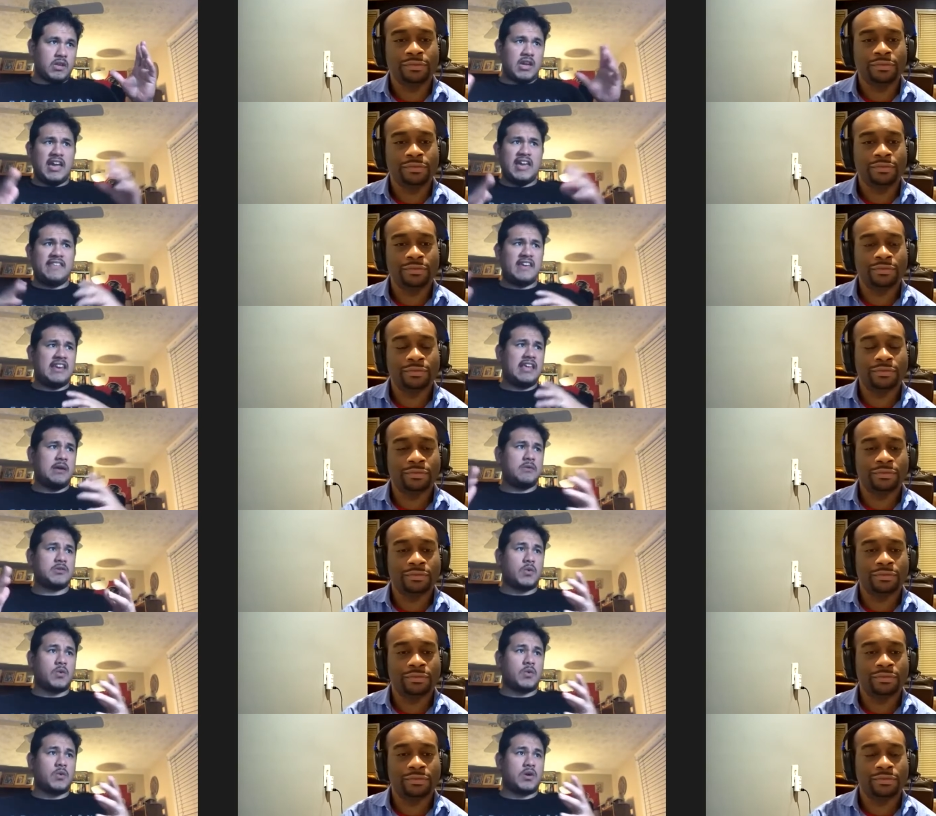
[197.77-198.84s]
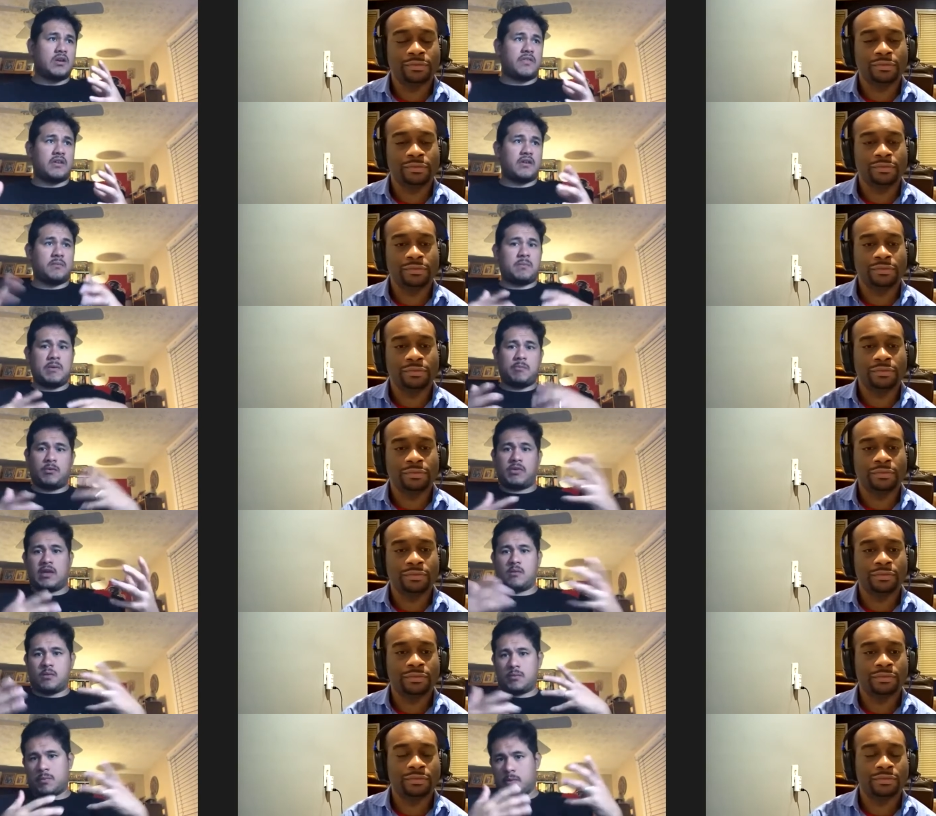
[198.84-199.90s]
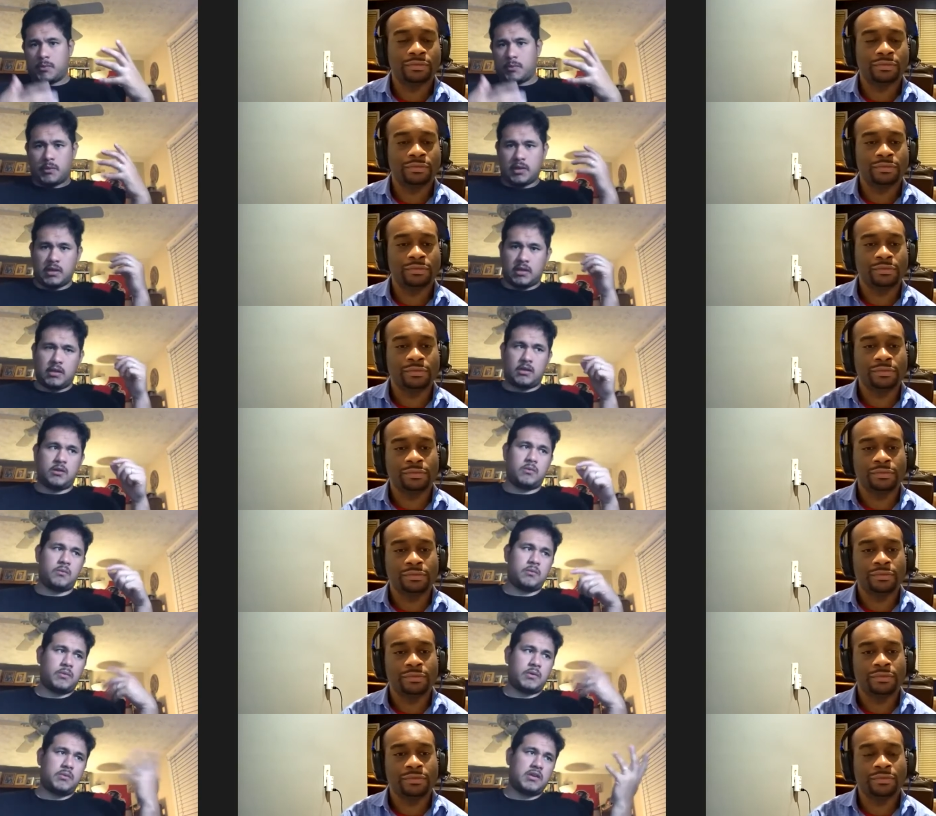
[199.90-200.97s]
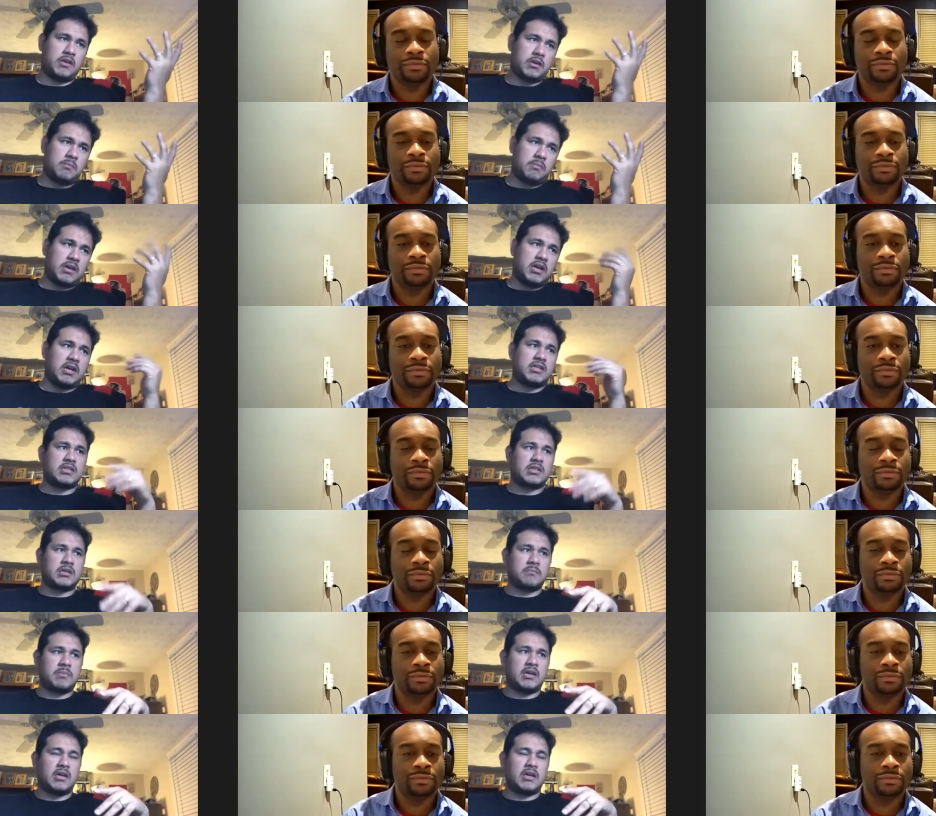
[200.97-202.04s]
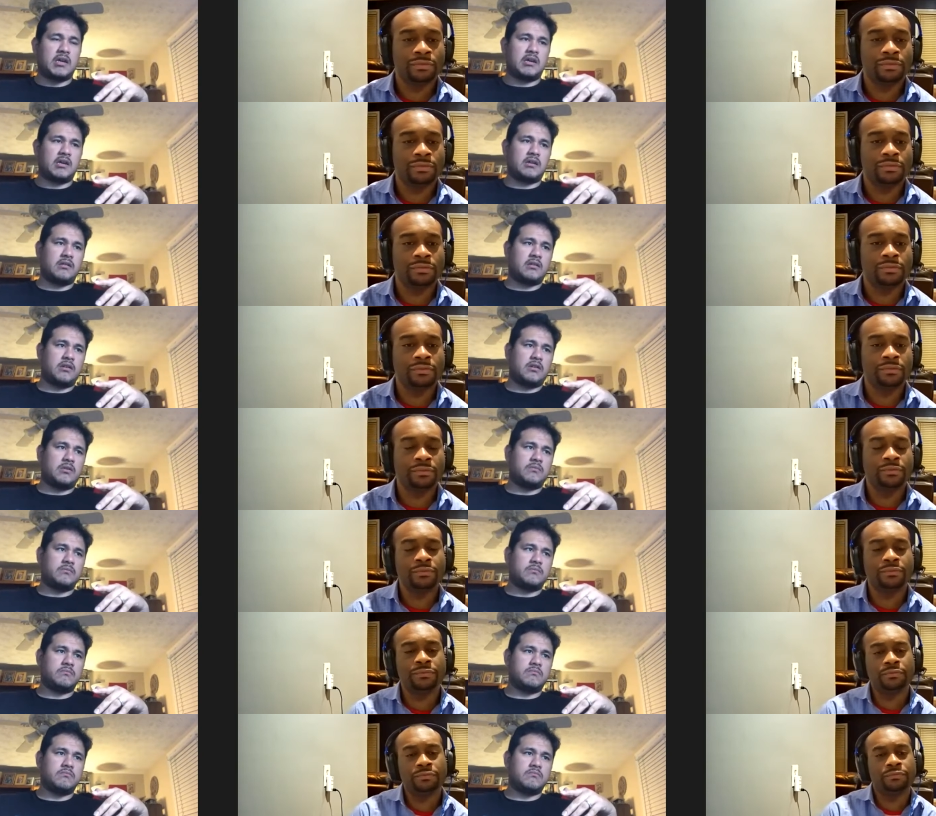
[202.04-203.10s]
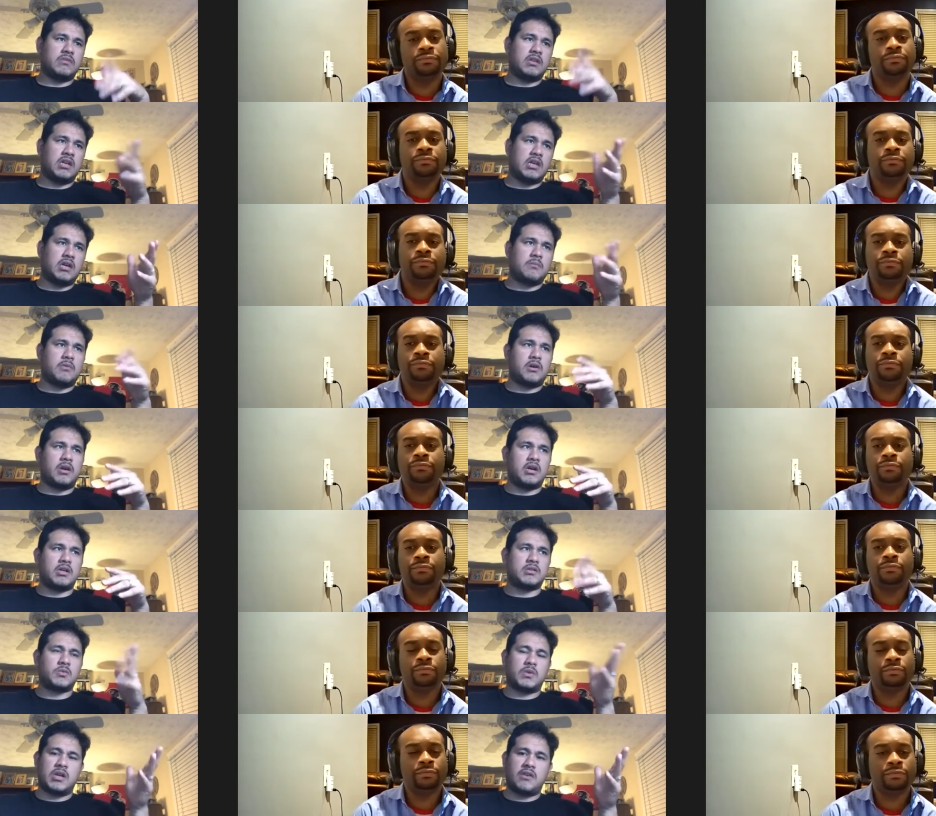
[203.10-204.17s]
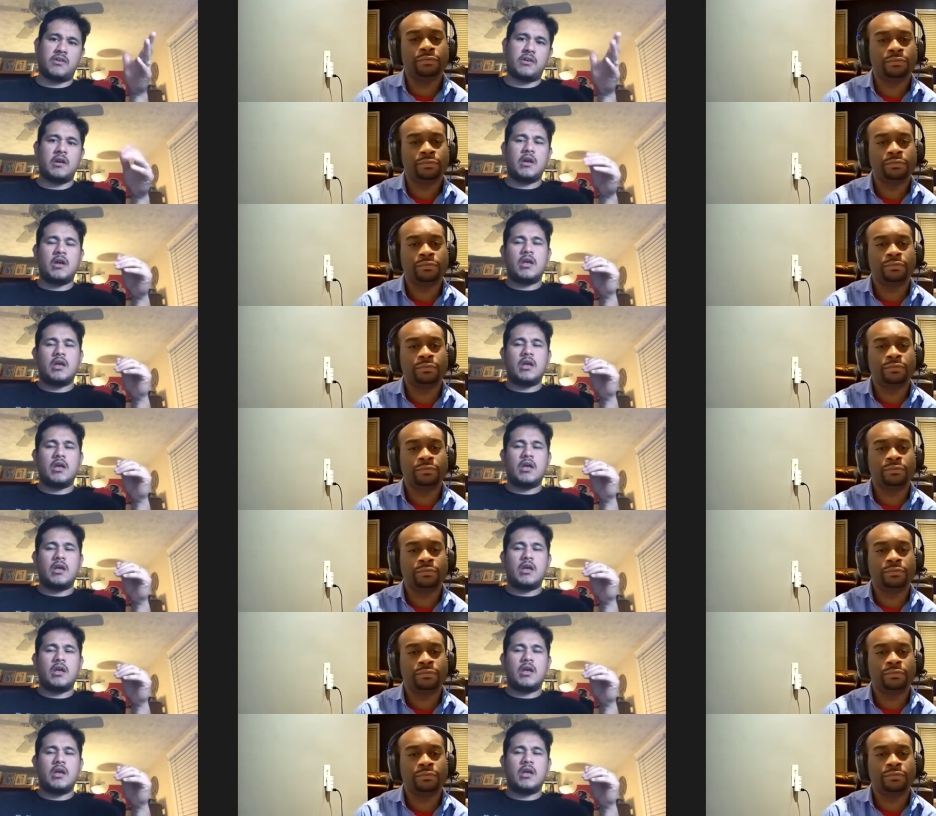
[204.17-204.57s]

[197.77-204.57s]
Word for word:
Speaker 1: And then he was one of the people that were people were like, you know, it could be us, it could be, you know, him or us, whatever.